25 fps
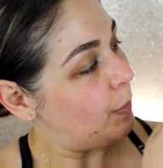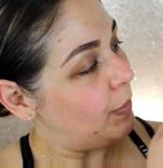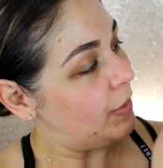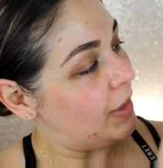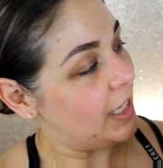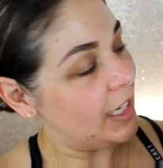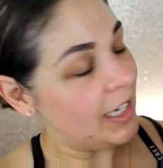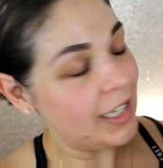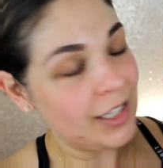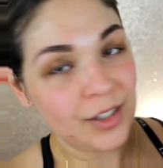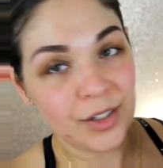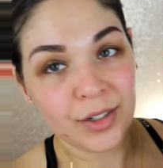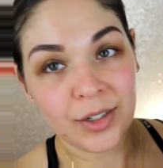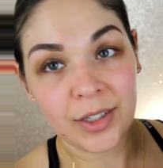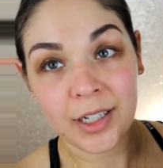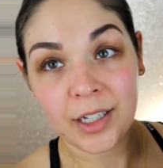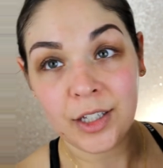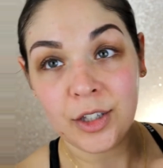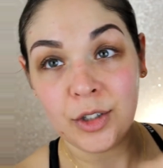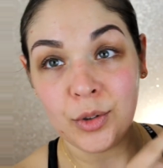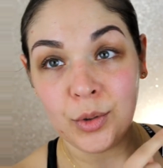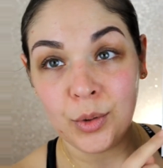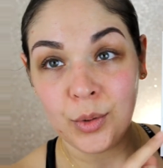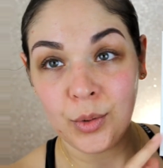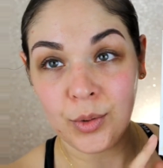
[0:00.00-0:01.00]
These look like
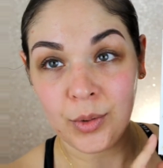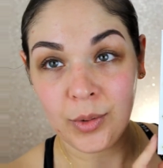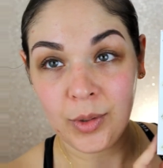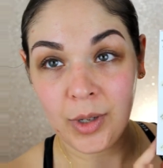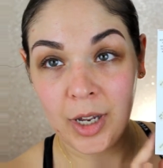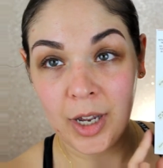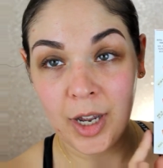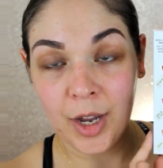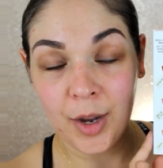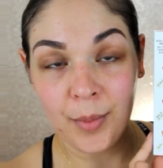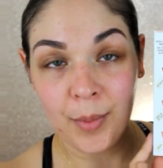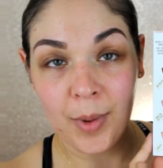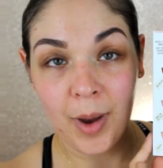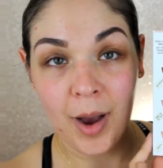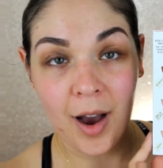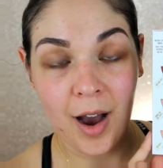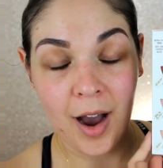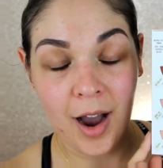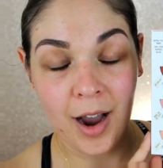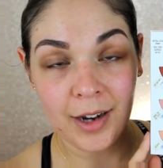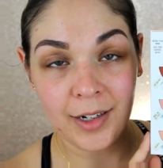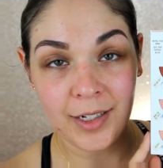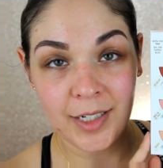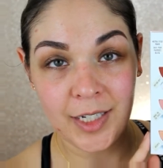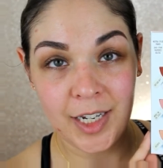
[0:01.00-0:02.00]
little
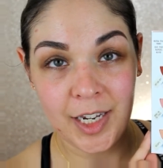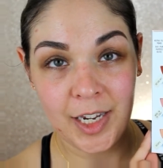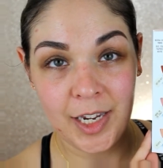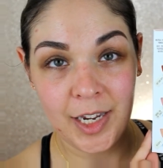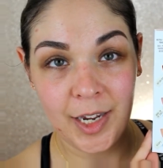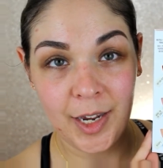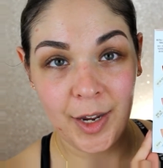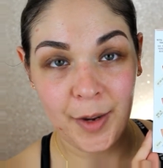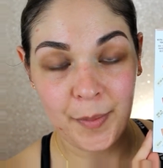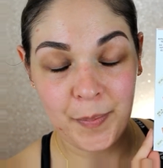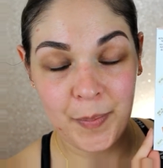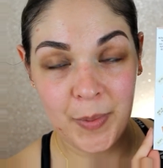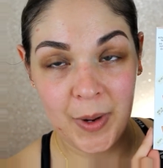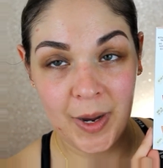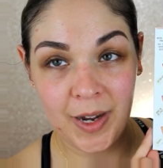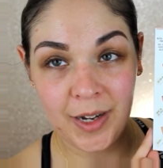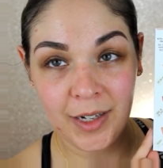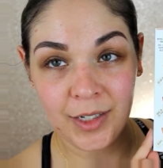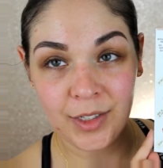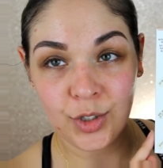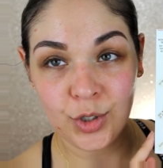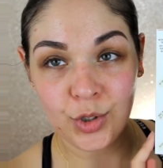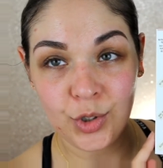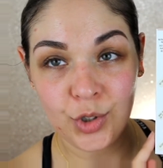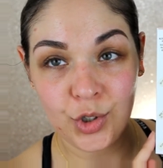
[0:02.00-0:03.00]
hot tea
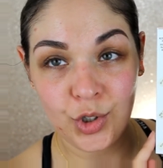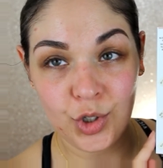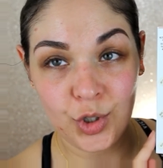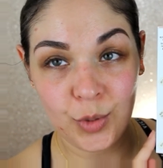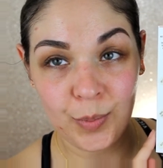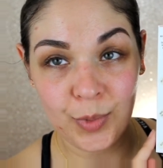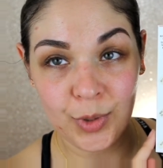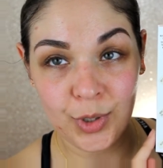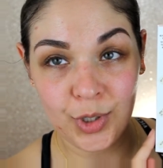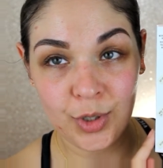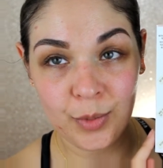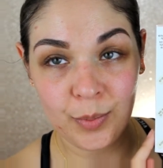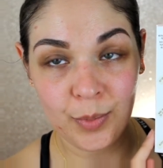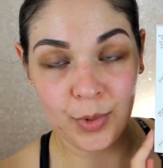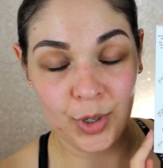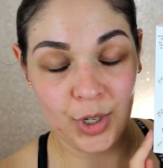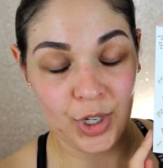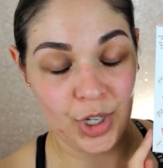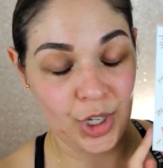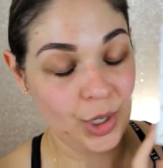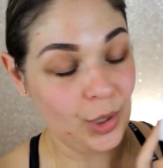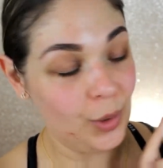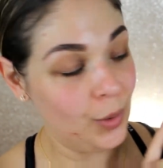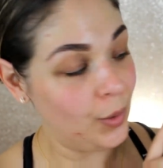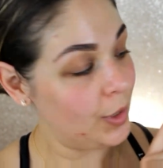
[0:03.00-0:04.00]
mugs. Super
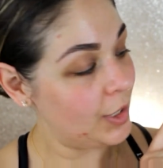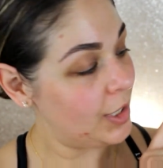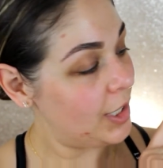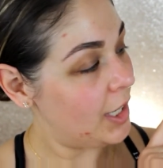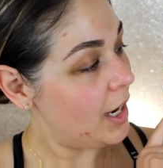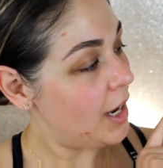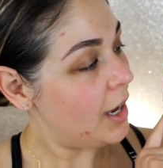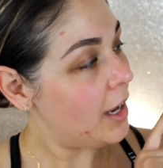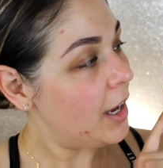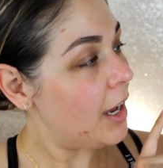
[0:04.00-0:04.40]
cute.